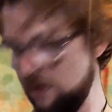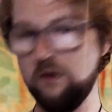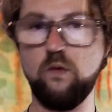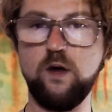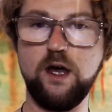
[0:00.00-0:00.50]

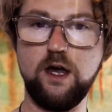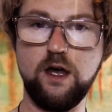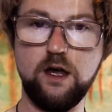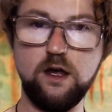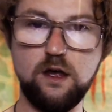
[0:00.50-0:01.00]

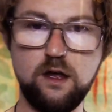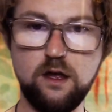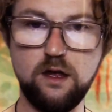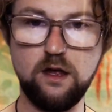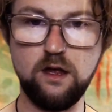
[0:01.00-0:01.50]
where
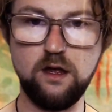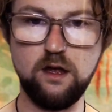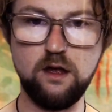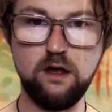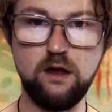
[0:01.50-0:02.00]

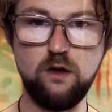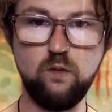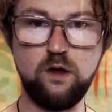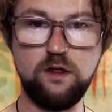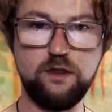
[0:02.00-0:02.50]
I
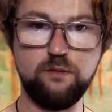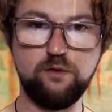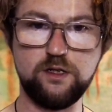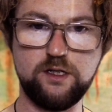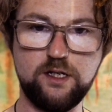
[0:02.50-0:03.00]
want the
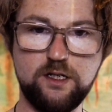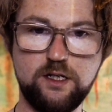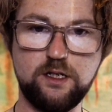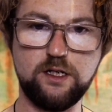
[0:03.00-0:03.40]
prosthetic.